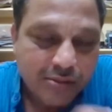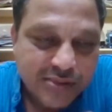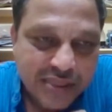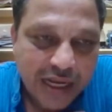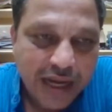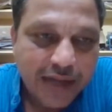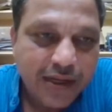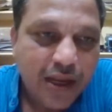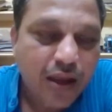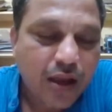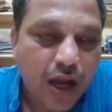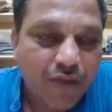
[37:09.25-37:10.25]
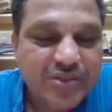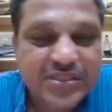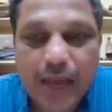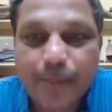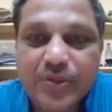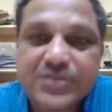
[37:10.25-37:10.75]
select our
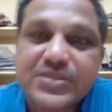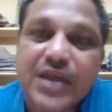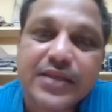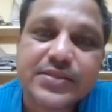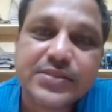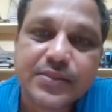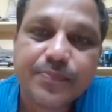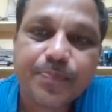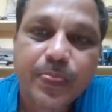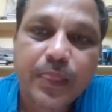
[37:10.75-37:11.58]
sample size.